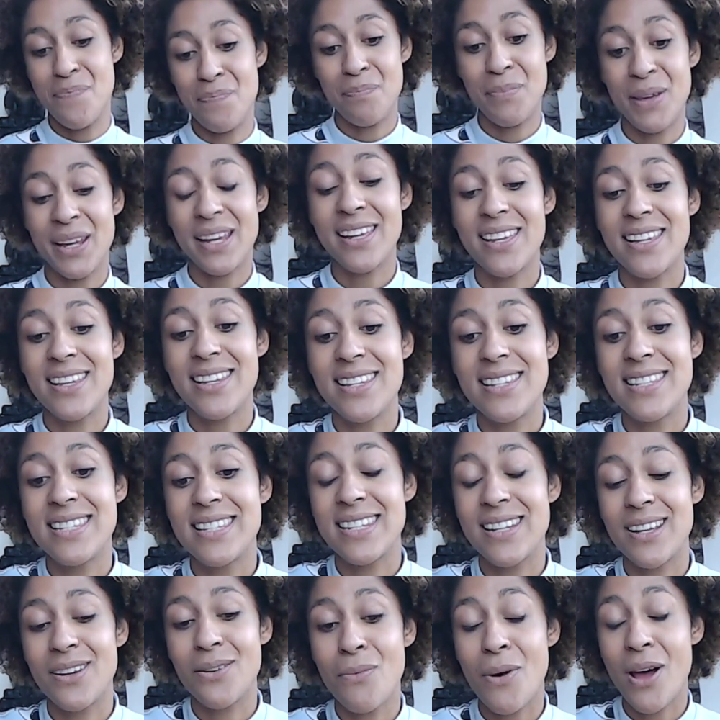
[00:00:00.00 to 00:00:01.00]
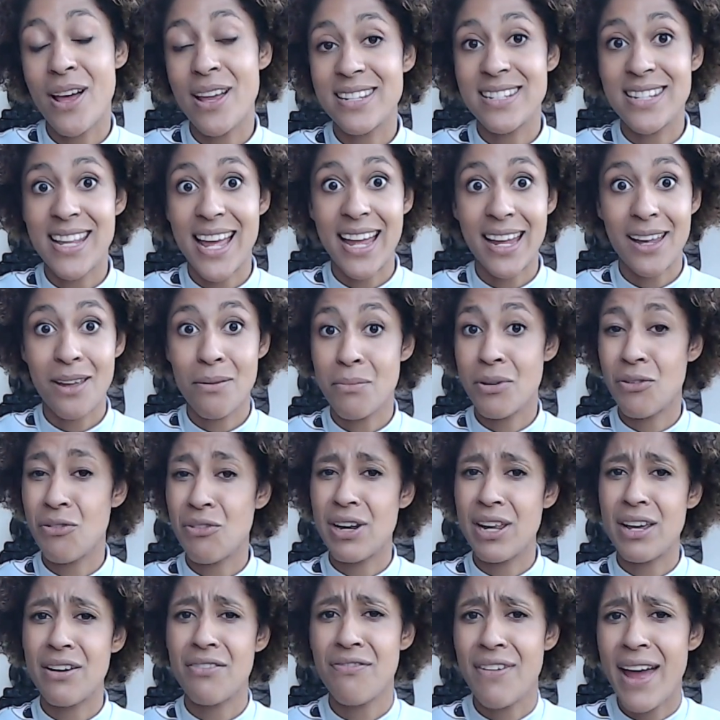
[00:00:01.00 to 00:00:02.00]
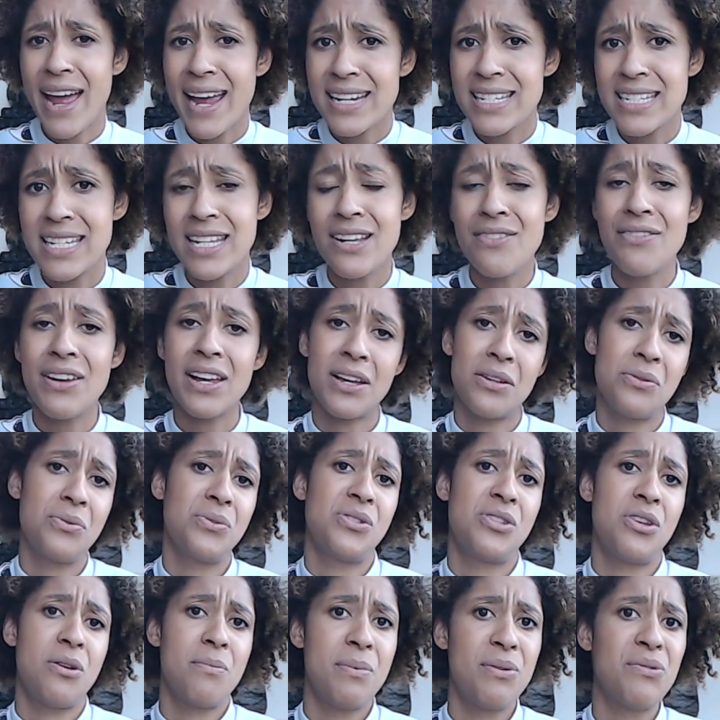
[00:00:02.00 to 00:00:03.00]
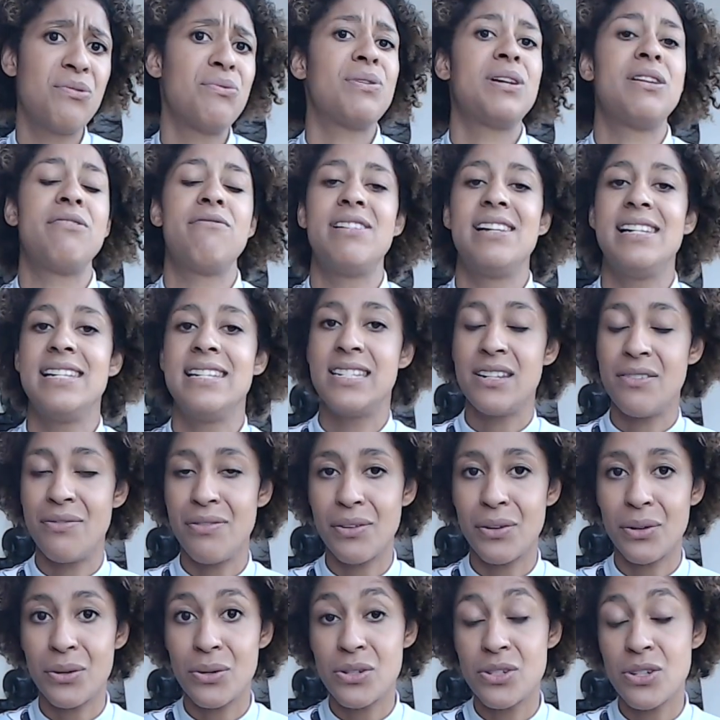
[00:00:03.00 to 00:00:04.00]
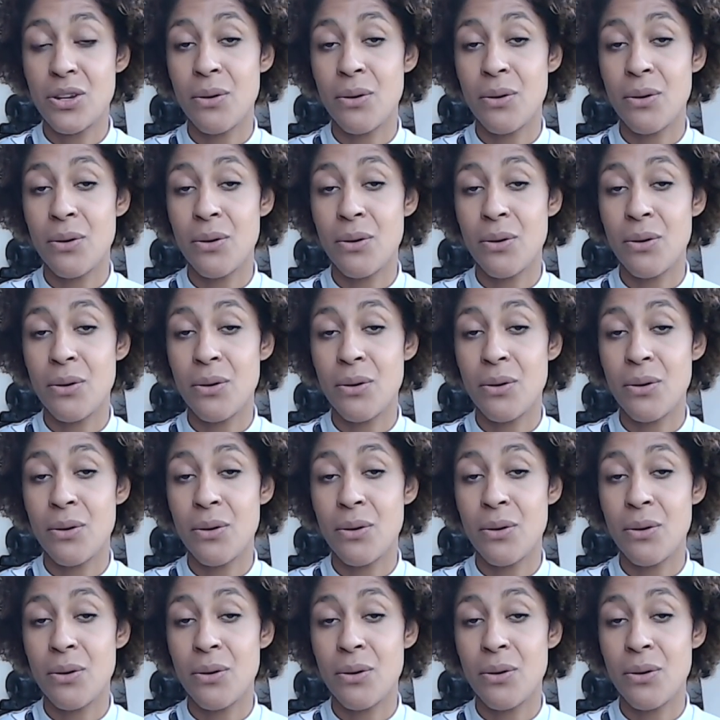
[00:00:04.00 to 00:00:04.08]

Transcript: because whilst that can be really effective, it can also be really, really difficult.